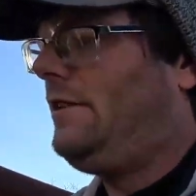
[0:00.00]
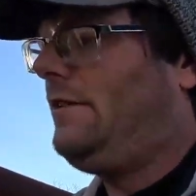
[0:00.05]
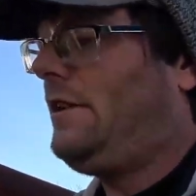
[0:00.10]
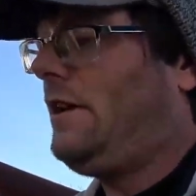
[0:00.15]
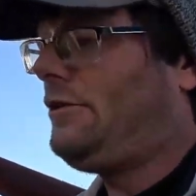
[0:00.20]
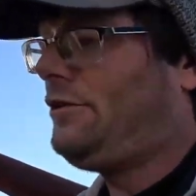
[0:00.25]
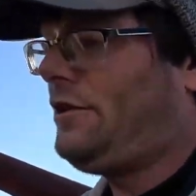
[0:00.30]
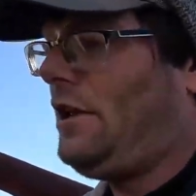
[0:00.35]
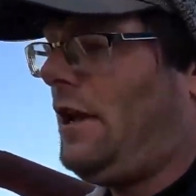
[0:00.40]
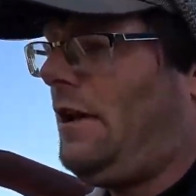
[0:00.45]

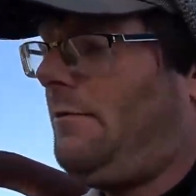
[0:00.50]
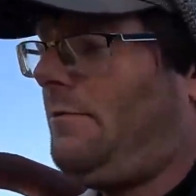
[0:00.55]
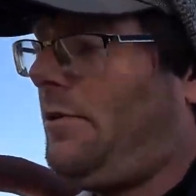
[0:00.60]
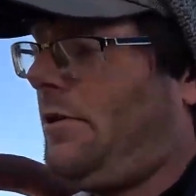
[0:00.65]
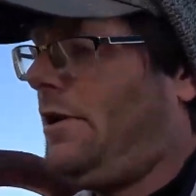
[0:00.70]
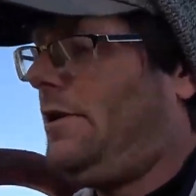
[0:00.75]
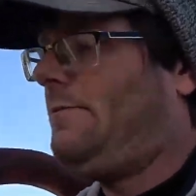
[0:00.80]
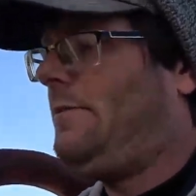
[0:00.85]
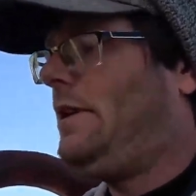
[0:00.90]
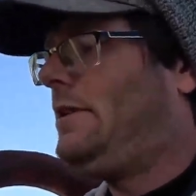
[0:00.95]
They're staying
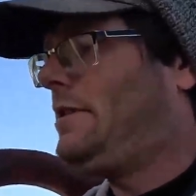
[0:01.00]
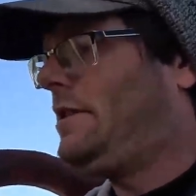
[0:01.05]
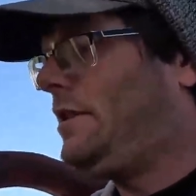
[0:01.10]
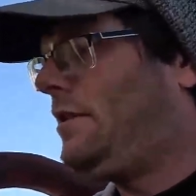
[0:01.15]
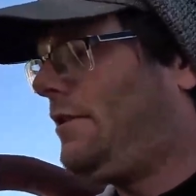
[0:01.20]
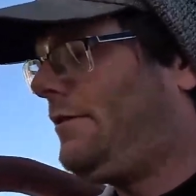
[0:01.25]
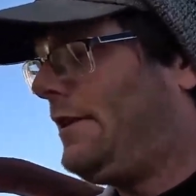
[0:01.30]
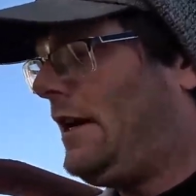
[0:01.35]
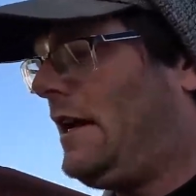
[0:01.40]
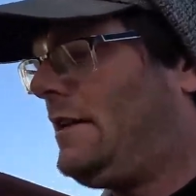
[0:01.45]
pretty busy
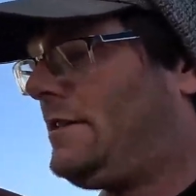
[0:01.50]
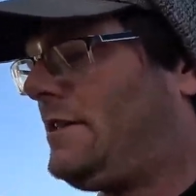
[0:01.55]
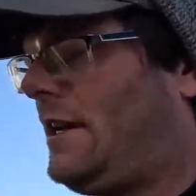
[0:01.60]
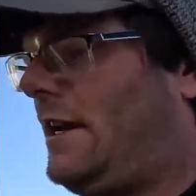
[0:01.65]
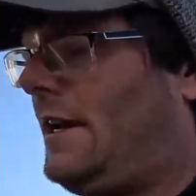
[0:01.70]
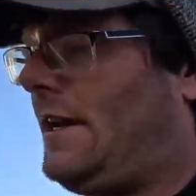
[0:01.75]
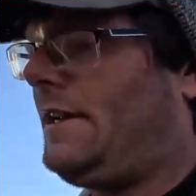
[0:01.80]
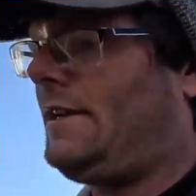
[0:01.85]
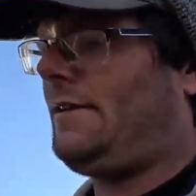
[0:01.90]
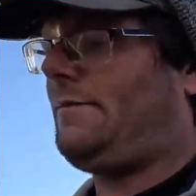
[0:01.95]
on that
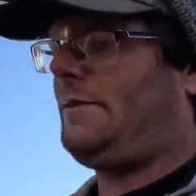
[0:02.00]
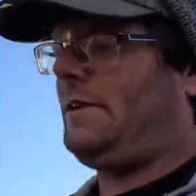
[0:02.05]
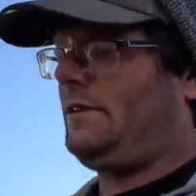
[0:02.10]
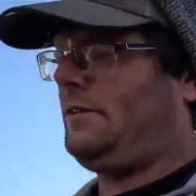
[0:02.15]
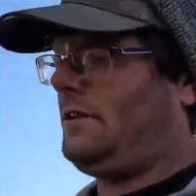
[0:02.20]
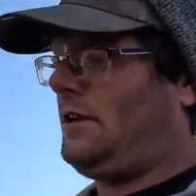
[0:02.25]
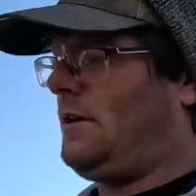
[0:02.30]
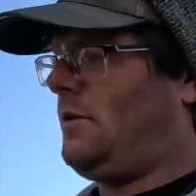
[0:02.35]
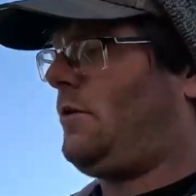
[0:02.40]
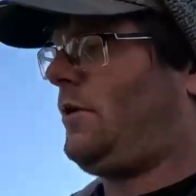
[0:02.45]
side. I've
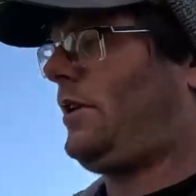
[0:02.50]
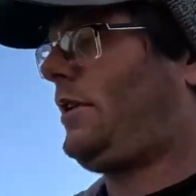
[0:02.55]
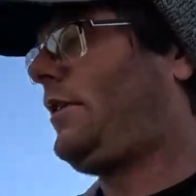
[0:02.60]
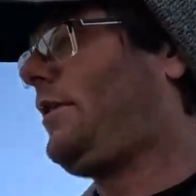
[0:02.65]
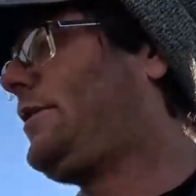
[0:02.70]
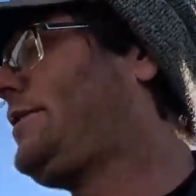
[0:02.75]
been working